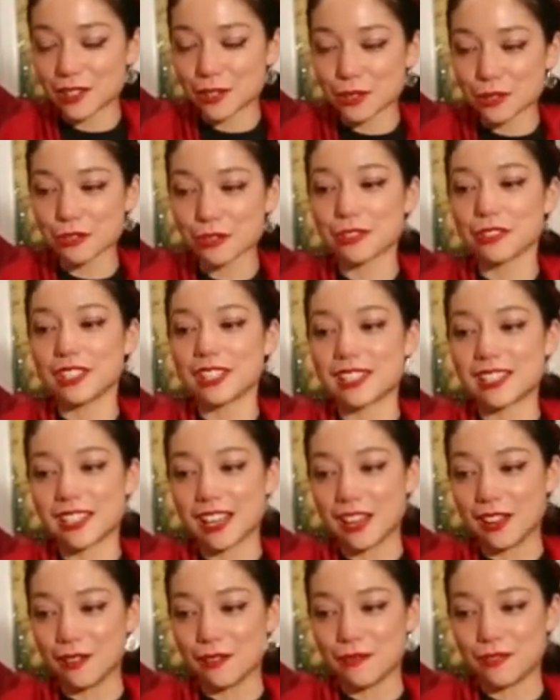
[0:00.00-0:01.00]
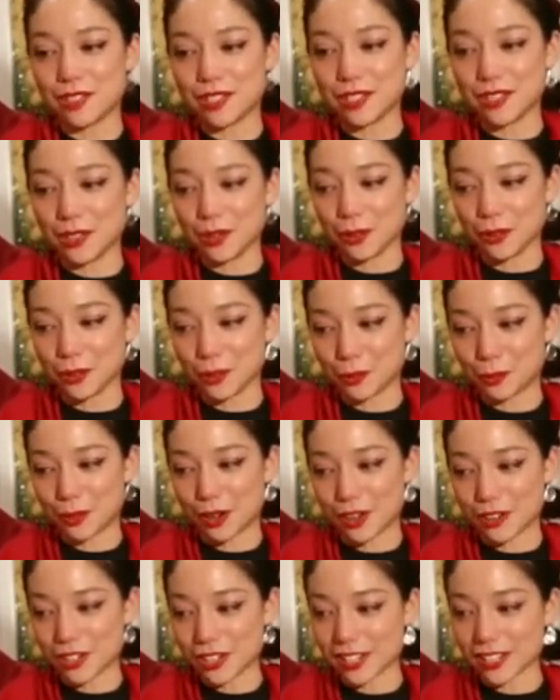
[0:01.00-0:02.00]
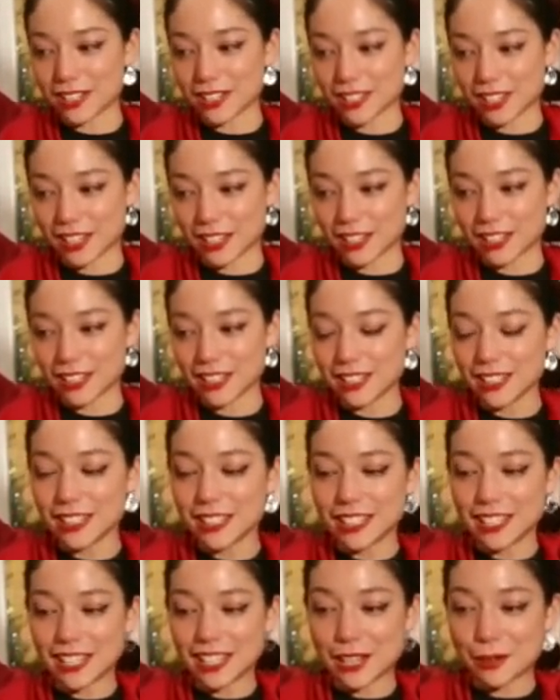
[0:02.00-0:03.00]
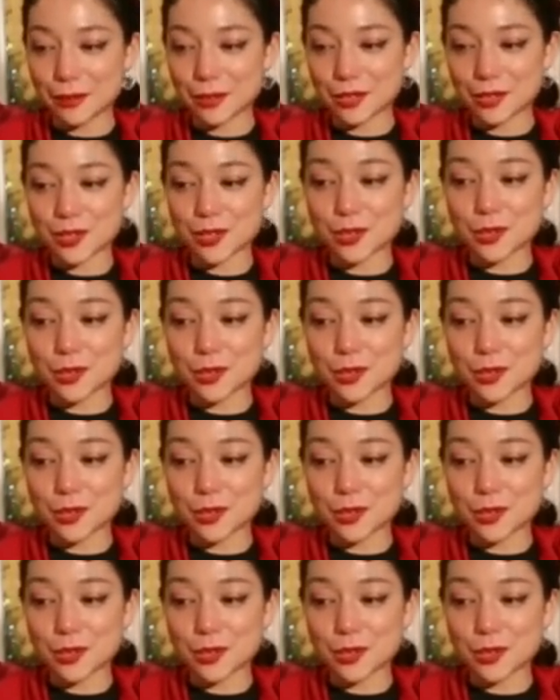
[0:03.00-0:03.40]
truly saved the whole project. Like, he was